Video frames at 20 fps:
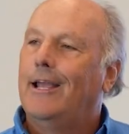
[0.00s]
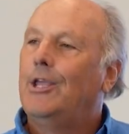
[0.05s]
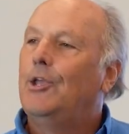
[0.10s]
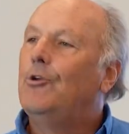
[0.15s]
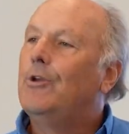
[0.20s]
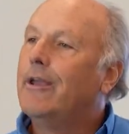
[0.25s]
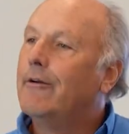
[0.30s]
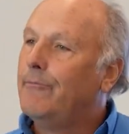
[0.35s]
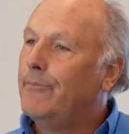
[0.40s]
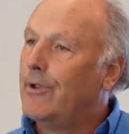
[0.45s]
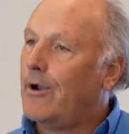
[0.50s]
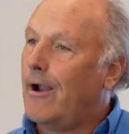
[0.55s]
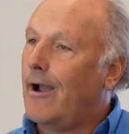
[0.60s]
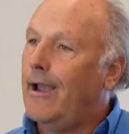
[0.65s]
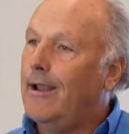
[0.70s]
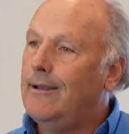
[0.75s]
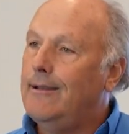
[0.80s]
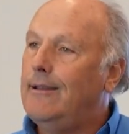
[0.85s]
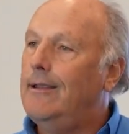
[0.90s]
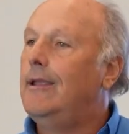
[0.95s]
you give them their
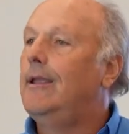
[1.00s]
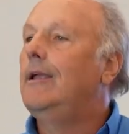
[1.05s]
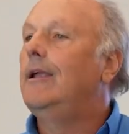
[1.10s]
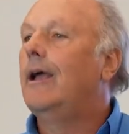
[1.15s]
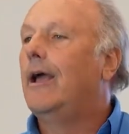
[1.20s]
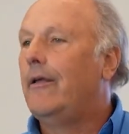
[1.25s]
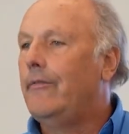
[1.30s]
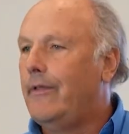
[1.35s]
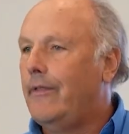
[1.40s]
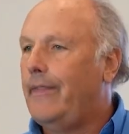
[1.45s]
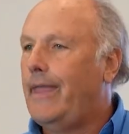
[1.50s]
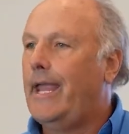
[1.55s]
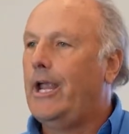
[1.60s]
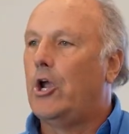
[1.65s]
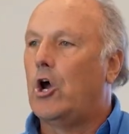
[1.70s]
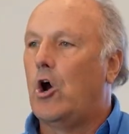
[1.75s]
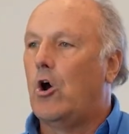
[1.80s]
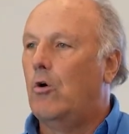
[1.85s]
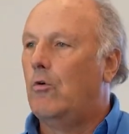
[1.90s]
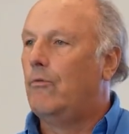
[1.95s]
ID, and then they
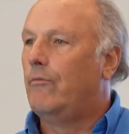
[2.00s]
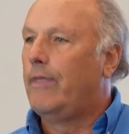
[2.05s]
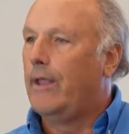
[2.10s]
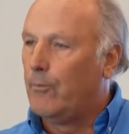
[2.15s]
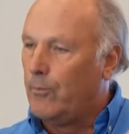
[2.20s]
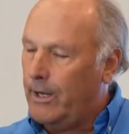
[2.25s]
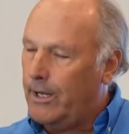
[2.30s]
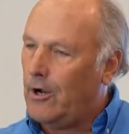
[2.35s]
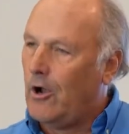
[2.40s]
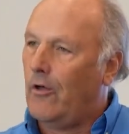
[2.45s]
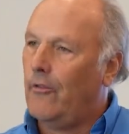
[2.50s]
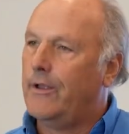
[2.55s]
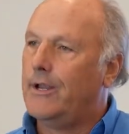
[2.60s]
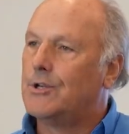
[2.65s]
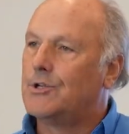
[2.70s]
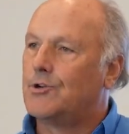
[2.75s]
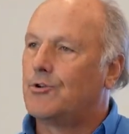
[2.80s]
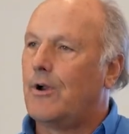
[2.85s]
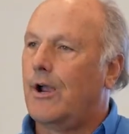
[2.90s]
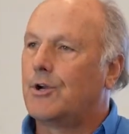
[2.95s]
go. They read all the
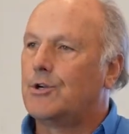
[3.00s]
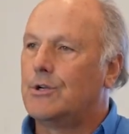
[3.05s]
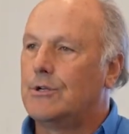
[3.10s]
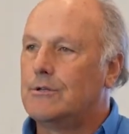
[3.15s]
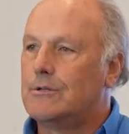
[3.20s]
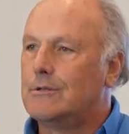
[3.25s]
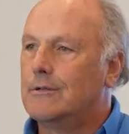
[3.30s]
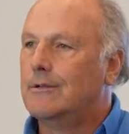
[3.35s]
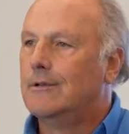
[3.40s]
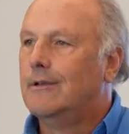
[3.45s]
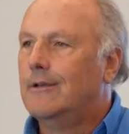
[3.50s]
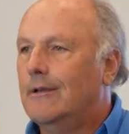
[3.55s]
instructions.